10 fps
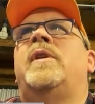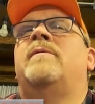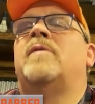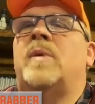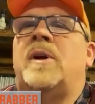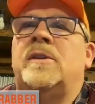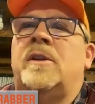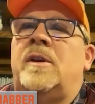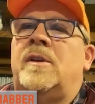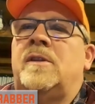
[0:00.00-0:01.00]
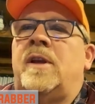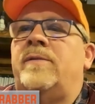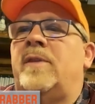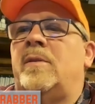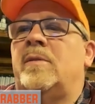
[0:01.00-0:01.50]
never welded in his
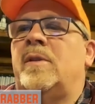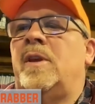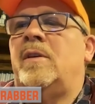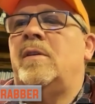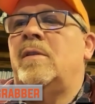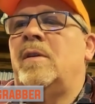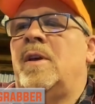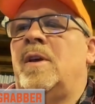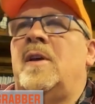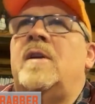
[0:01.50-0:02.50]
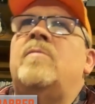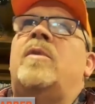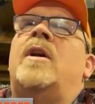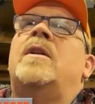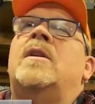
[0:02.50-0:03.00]
life, I don't think,
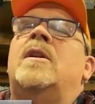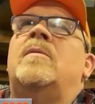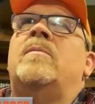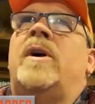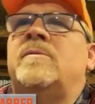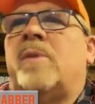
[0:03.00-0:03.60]
bought a little buzz